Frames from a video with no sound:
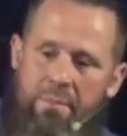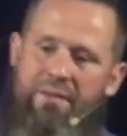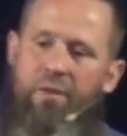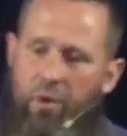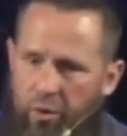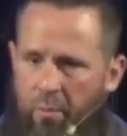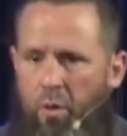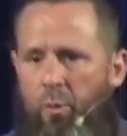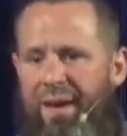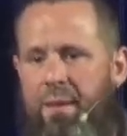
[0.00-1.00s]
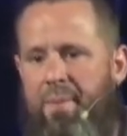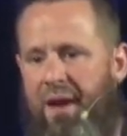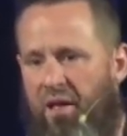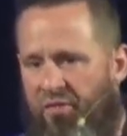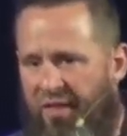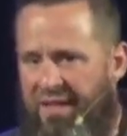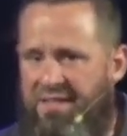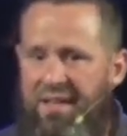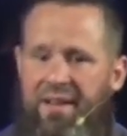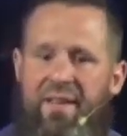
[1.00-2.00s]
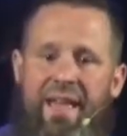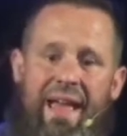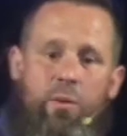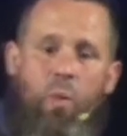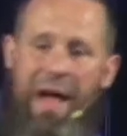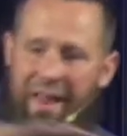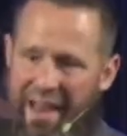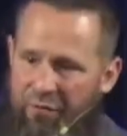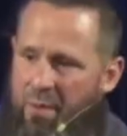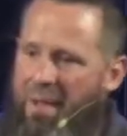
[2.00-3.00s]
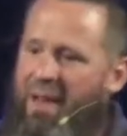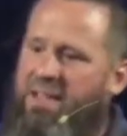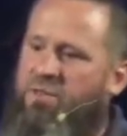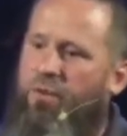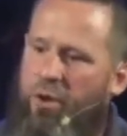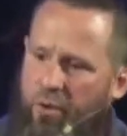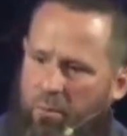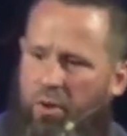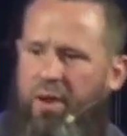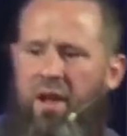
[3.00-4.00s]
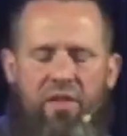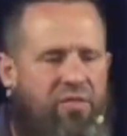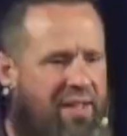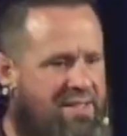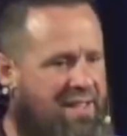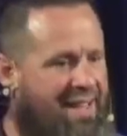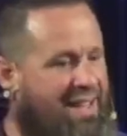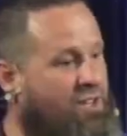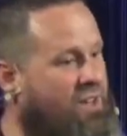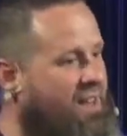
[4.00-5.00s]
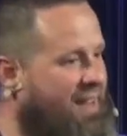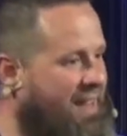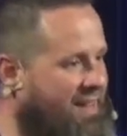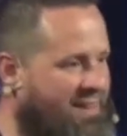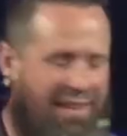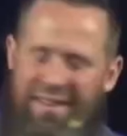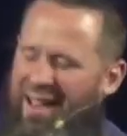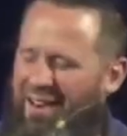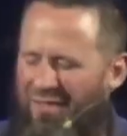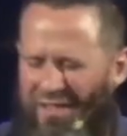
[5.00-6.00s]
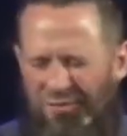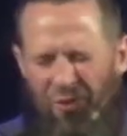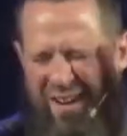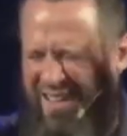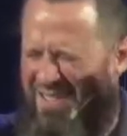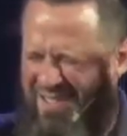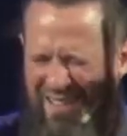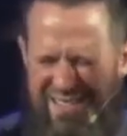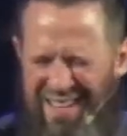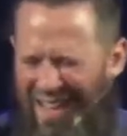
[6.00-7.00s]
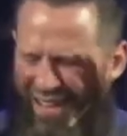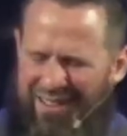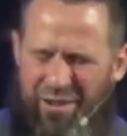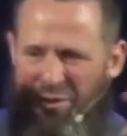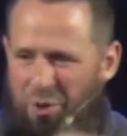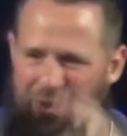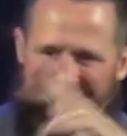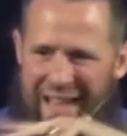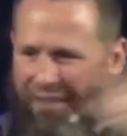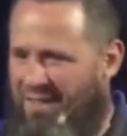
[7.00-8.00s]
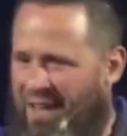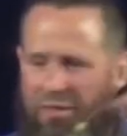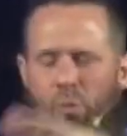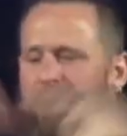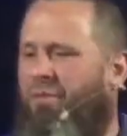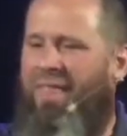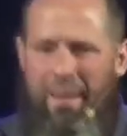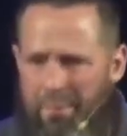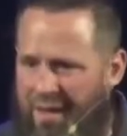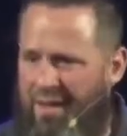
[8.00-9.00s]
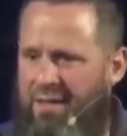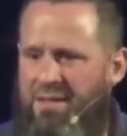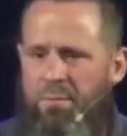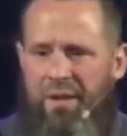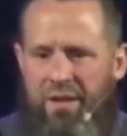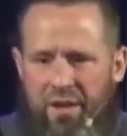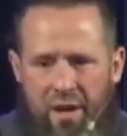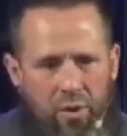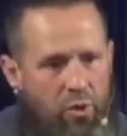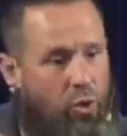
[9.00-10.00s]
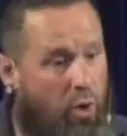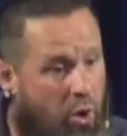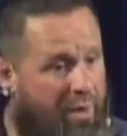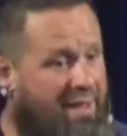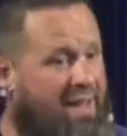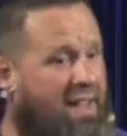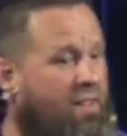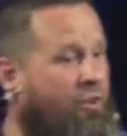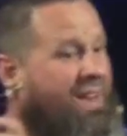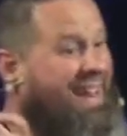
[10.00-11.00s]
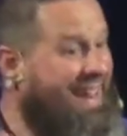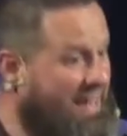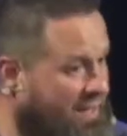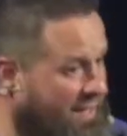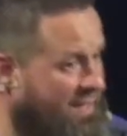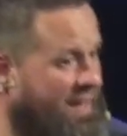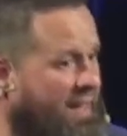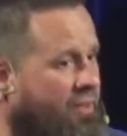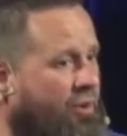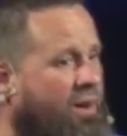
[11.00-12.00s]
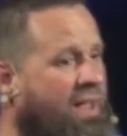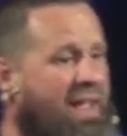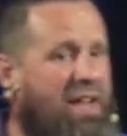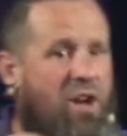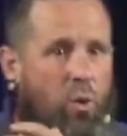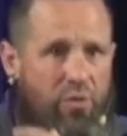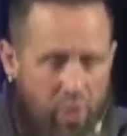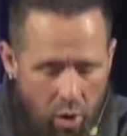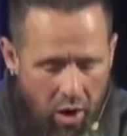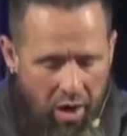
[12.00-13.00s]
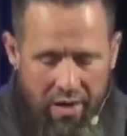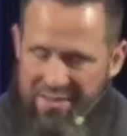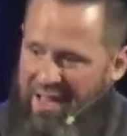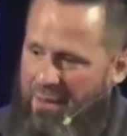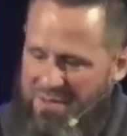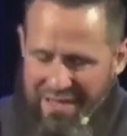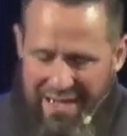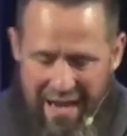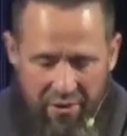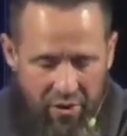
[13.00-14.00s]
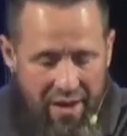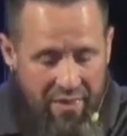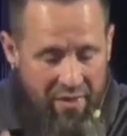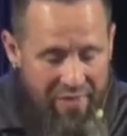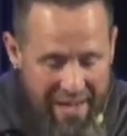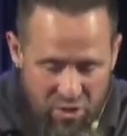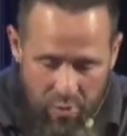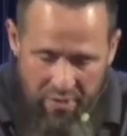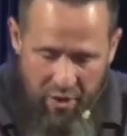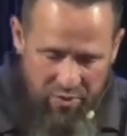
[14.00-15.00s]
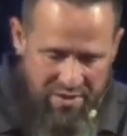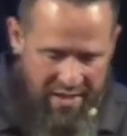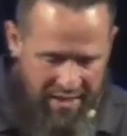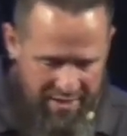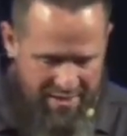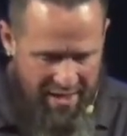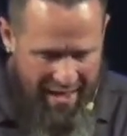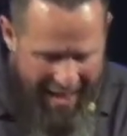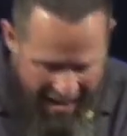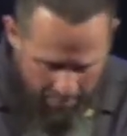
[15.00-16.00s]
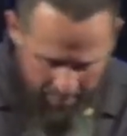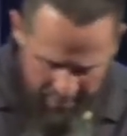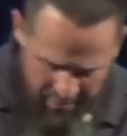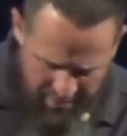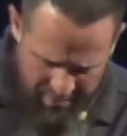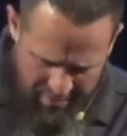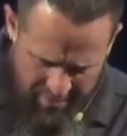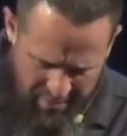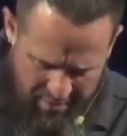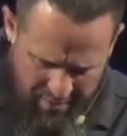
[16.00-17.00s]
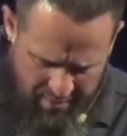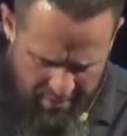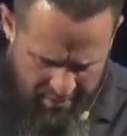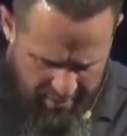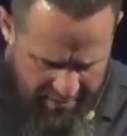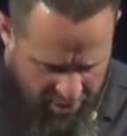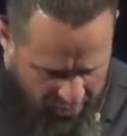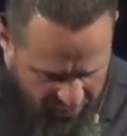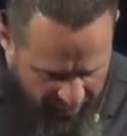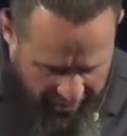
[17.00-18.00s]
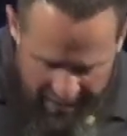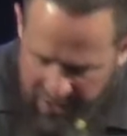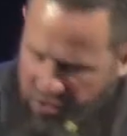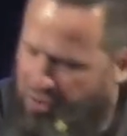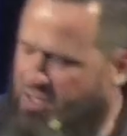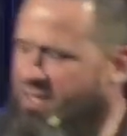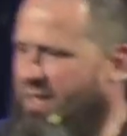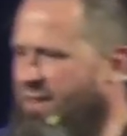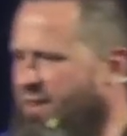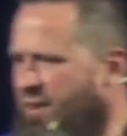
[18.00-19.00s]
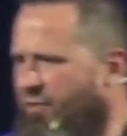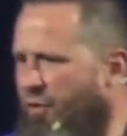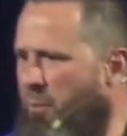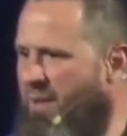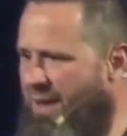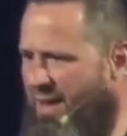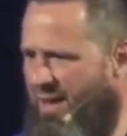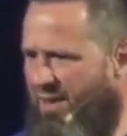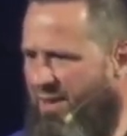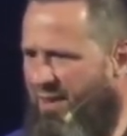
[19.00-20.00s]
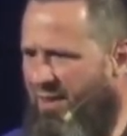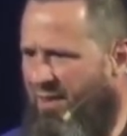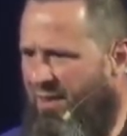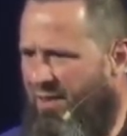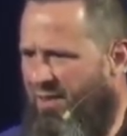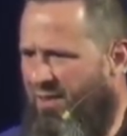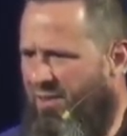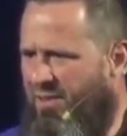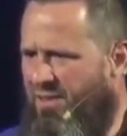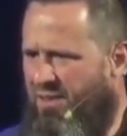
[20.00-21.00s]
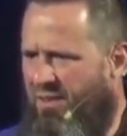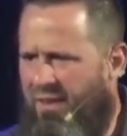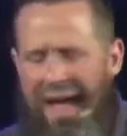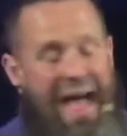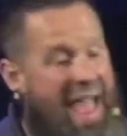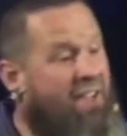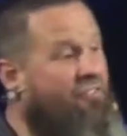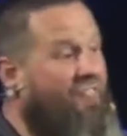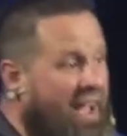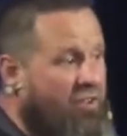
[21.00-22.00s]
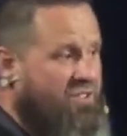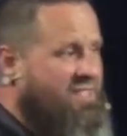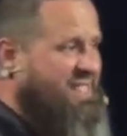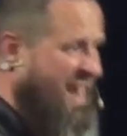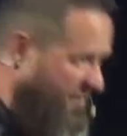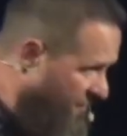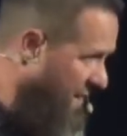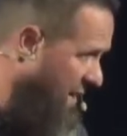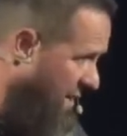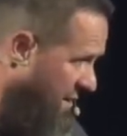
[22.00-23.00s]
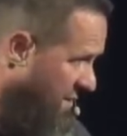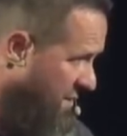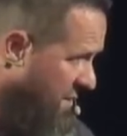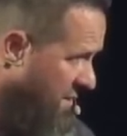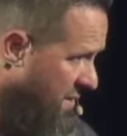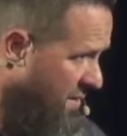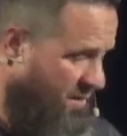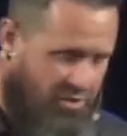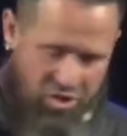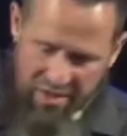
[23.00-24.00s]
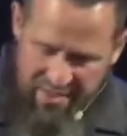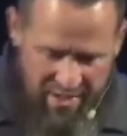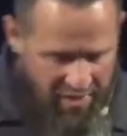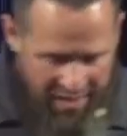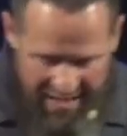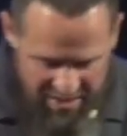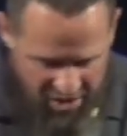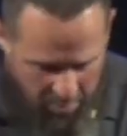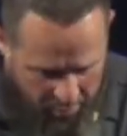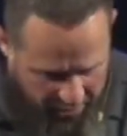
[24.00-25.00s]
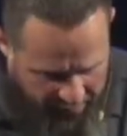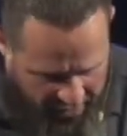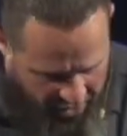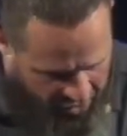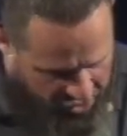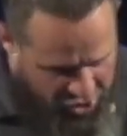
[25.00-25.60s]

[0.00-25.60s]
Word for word: and we can be vulnerable and we can be authentic. And while everybody's vulnerable and authentic, and, and I, this phrase is kind of, you know, doing life together, whatever that means, but, you know, growing together and healing together and going through our hard times together, that that's when those things happen. And so it's very interesting for me I have found safety just in the last couple of